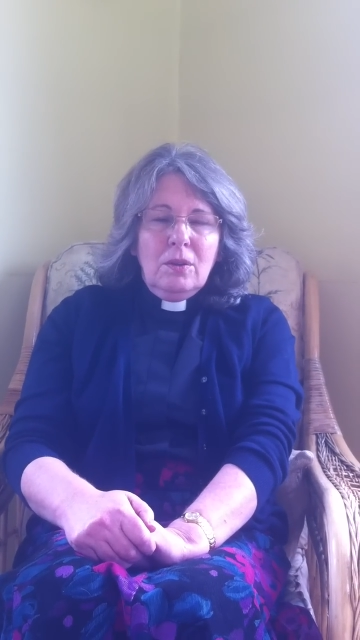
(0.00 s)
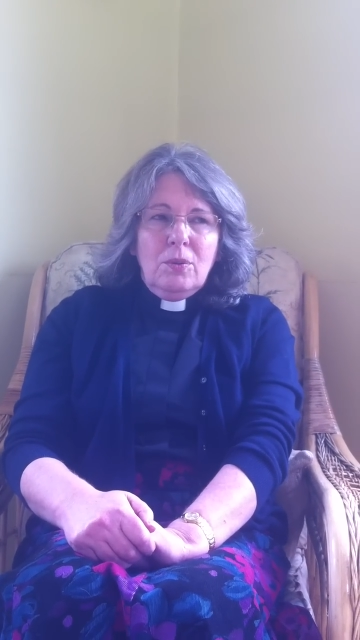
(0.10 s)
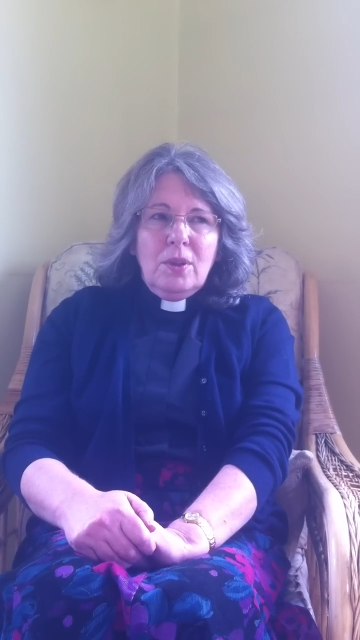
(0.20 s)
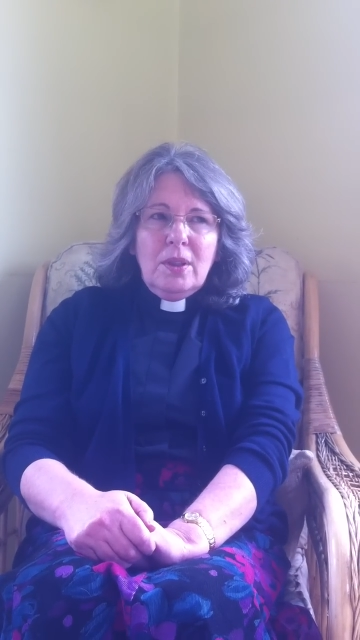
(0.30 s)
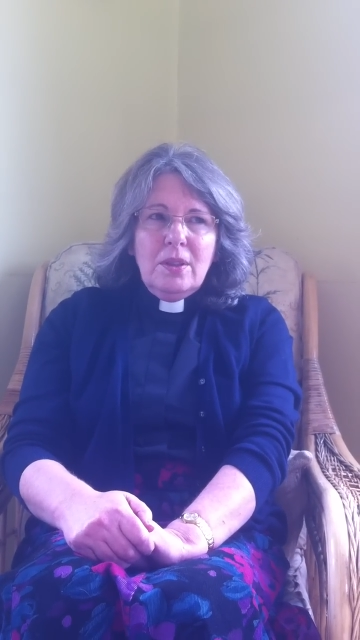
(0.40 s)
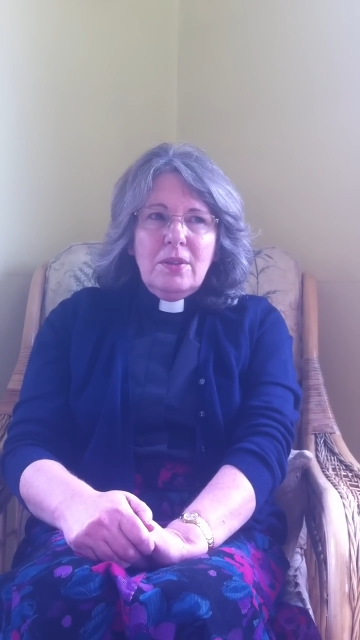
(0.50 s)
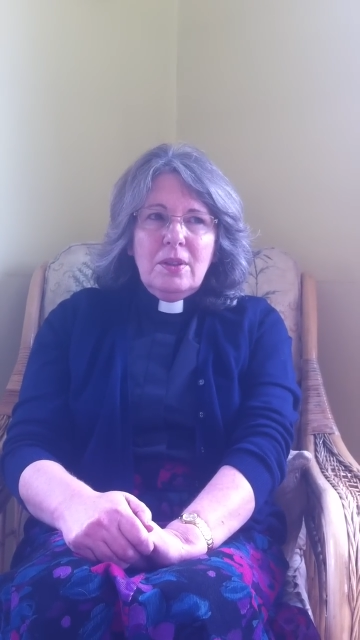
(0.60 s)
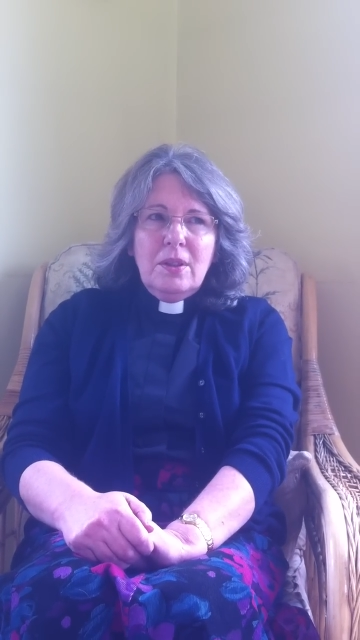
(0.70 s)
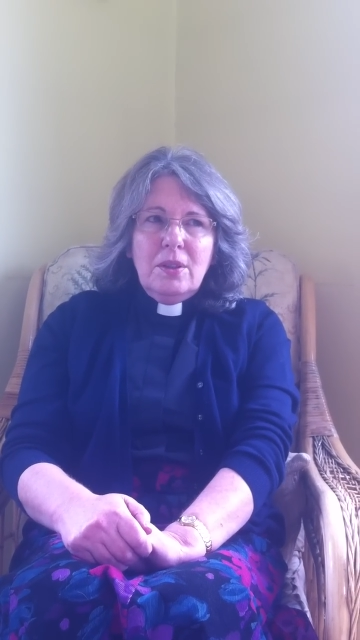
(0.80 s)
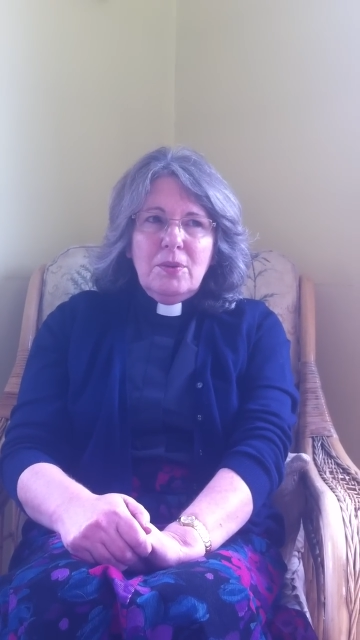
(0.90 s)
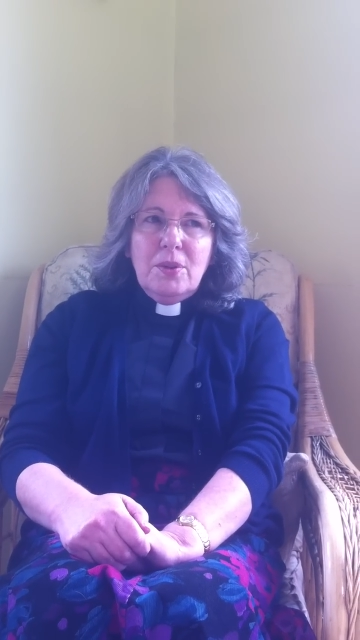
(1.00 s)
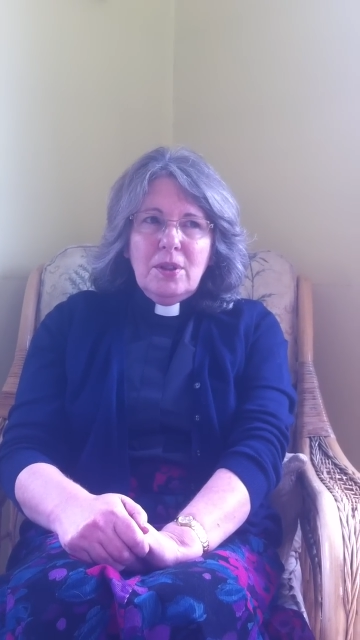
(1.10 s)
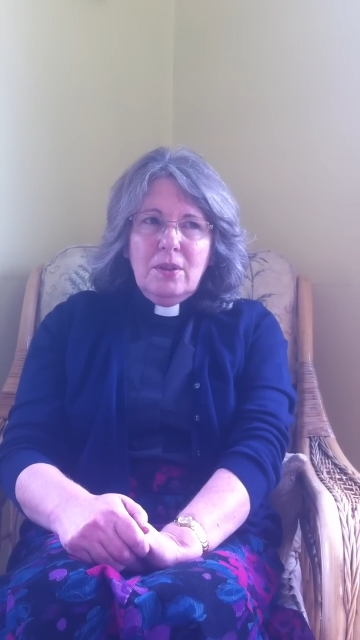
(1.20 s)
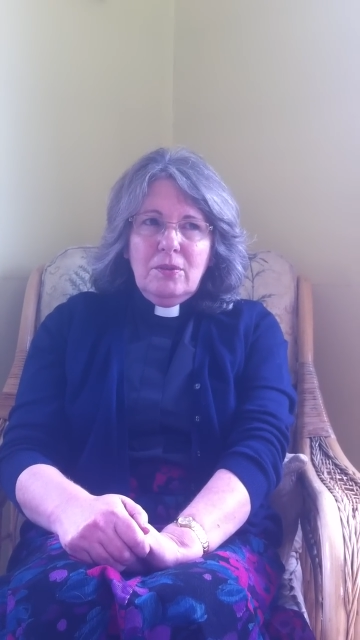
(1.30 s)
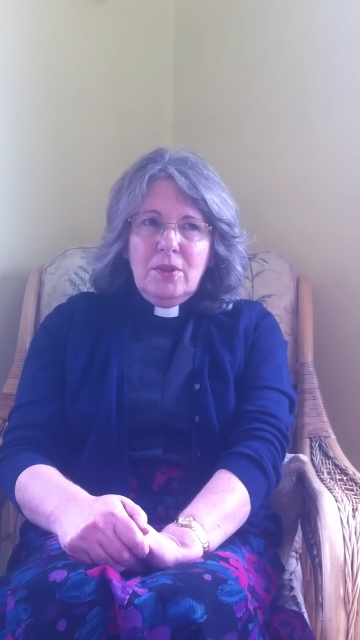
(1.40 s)
when I said it was
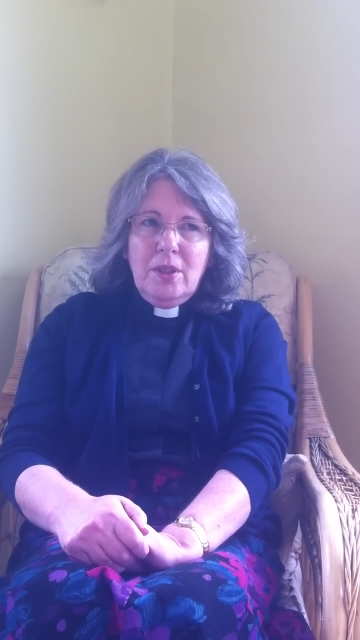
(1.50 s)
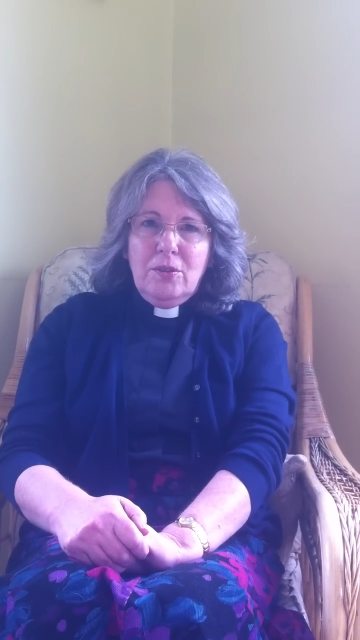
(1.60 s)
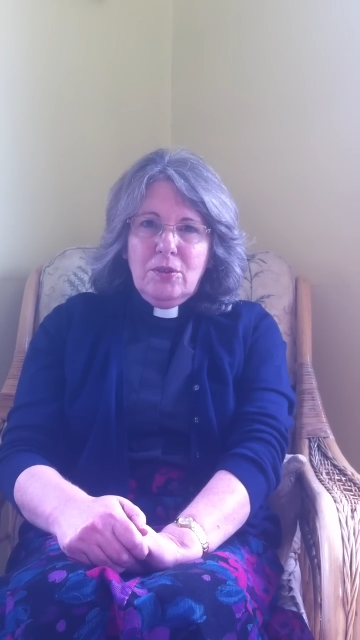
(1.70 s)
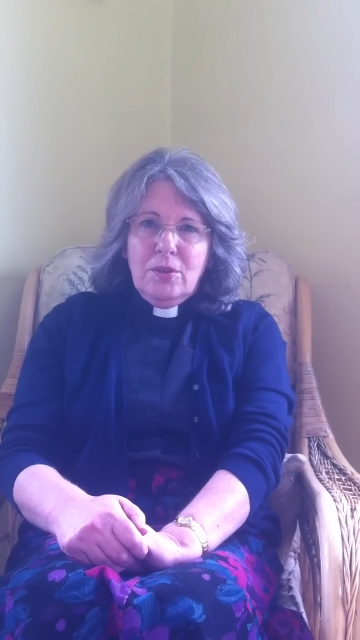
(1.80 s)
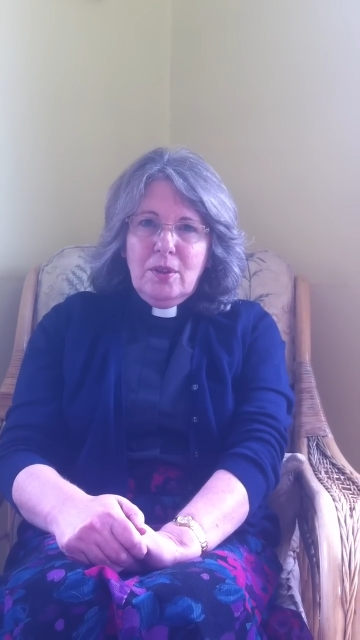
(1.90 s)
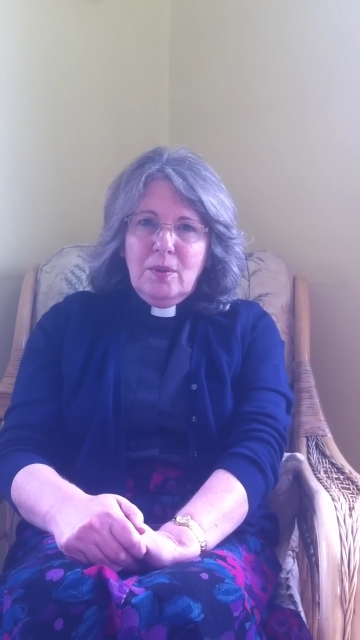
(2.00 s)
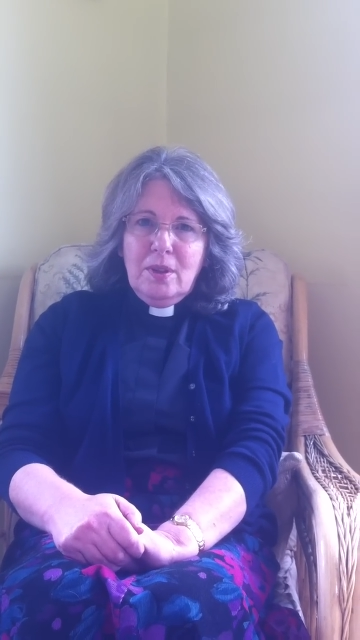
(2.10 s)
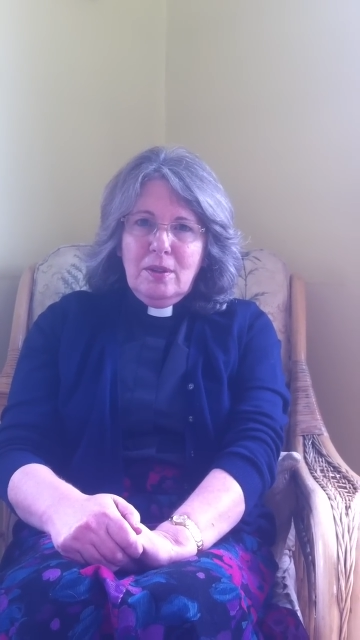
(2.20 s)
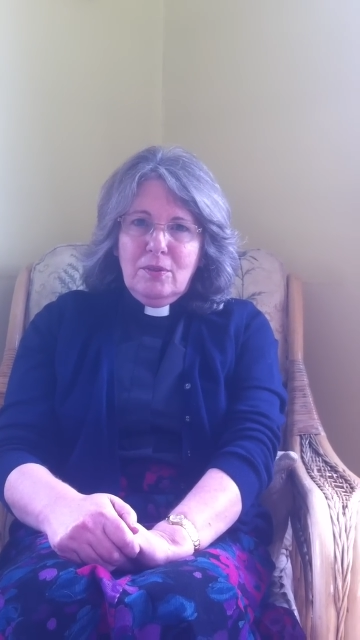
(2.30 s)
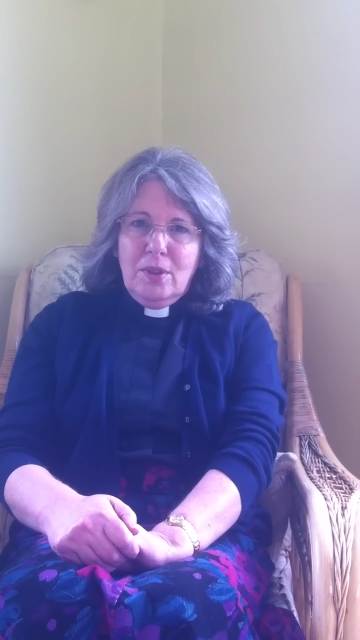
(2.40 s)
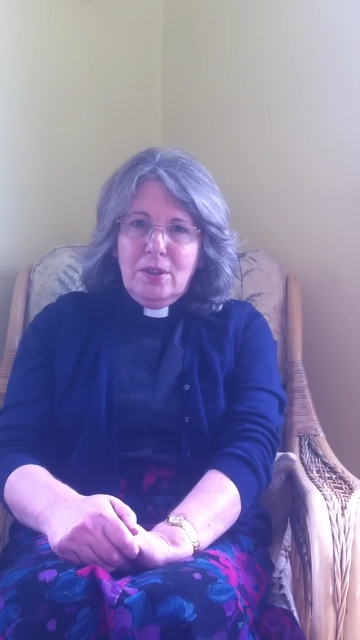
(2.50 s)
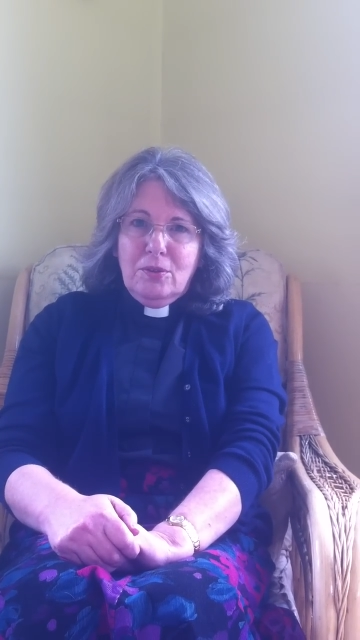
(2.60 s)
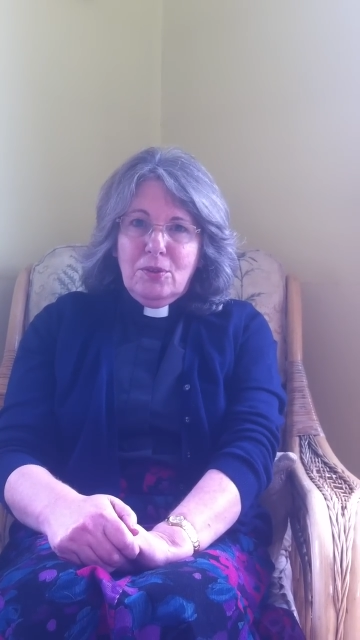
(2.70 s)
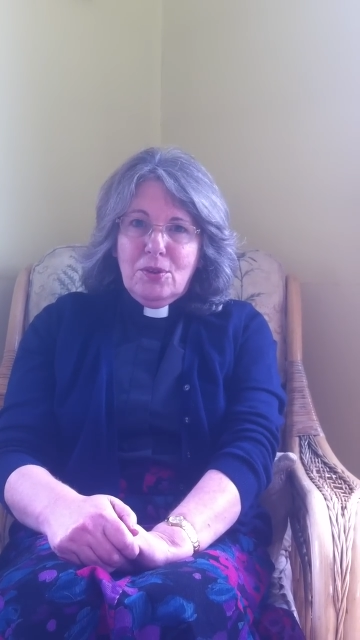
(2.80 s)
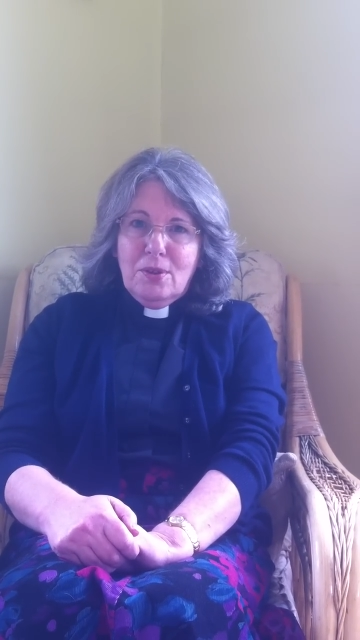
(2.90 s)
outrageous, they were
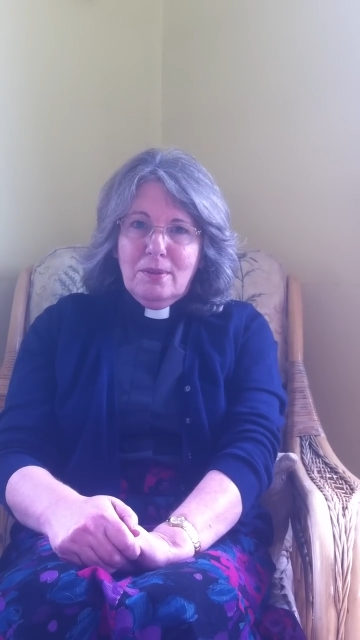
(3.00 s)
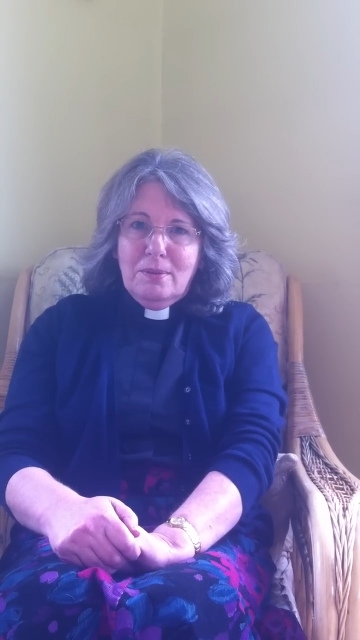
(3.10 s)
outraged.